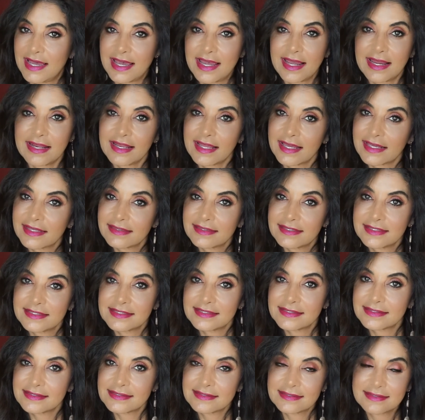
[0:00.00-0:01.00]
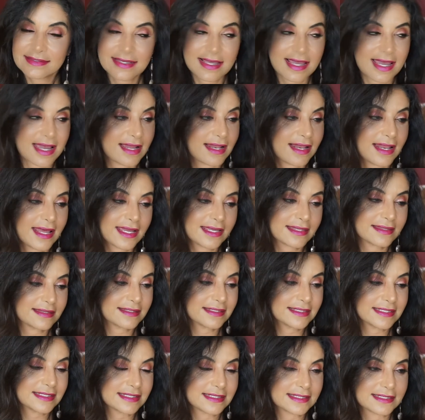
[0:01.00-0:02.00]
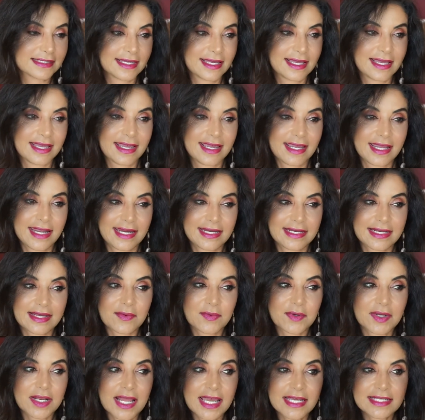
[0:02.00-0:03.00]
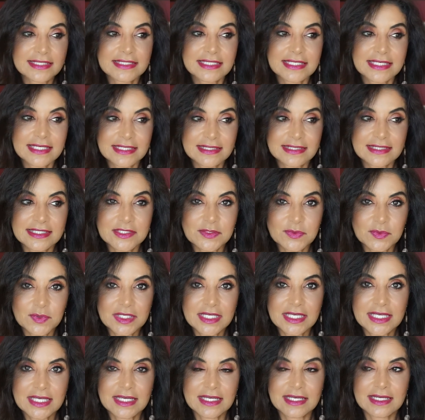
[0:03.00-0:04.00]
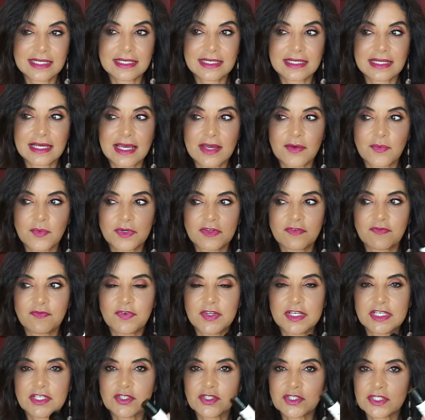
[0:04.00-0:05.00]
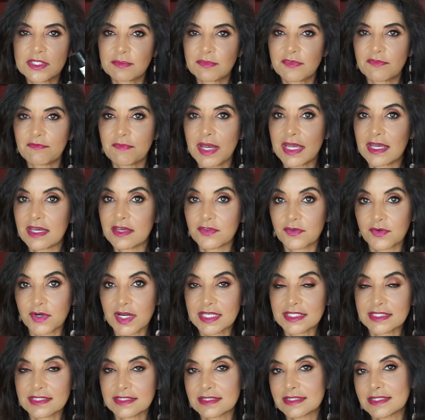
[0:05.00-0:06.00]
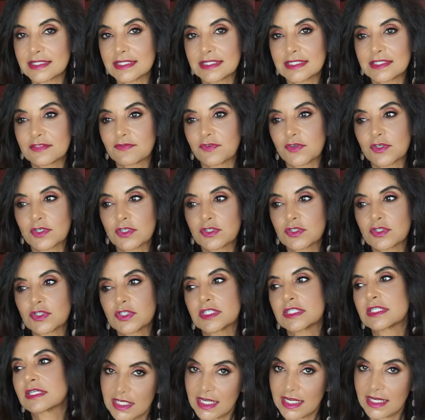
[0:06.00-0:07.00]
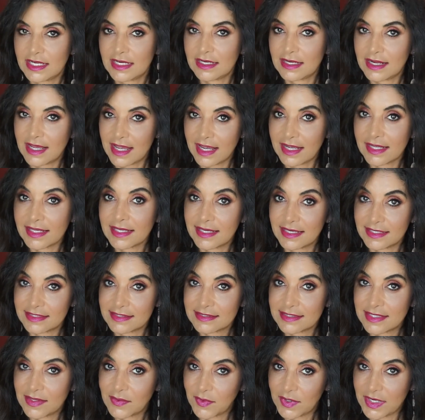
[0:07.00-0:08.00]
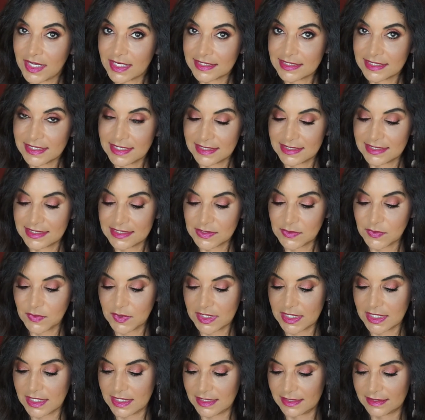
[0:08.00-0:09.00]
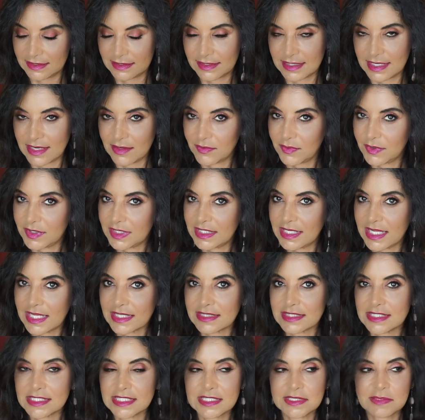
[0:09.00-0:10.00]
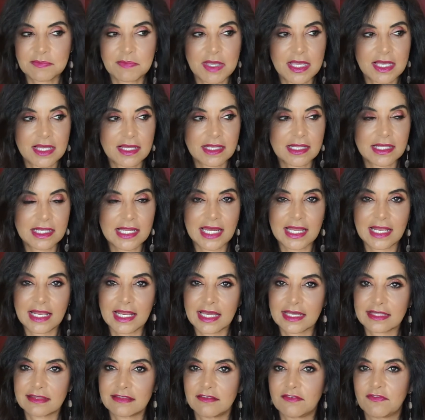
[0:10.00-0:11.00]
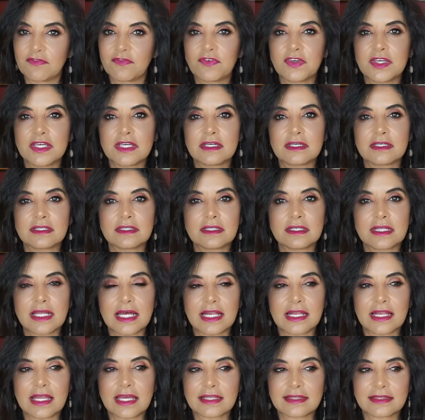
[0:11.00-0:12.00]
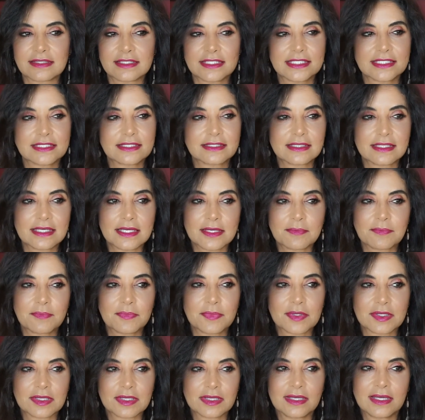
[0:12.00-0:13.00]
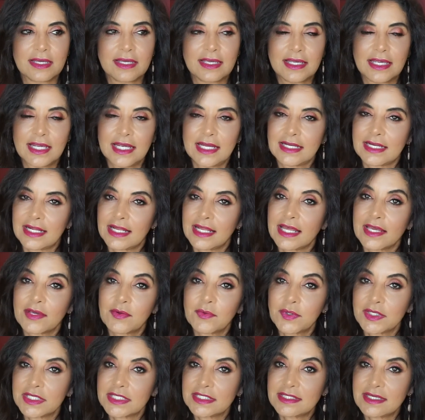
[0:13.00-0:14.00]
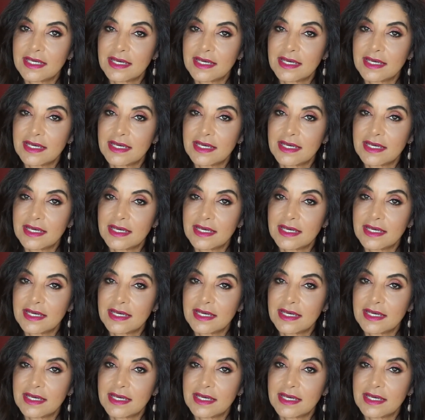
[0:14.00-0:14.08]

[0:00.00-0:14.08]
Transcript: I like this. I like this and I would like to get this one again. I want to finish some of my other essences first, and yes, I would like to get this one again. I really like the smell, I like the feel, I like the slip, and I like what it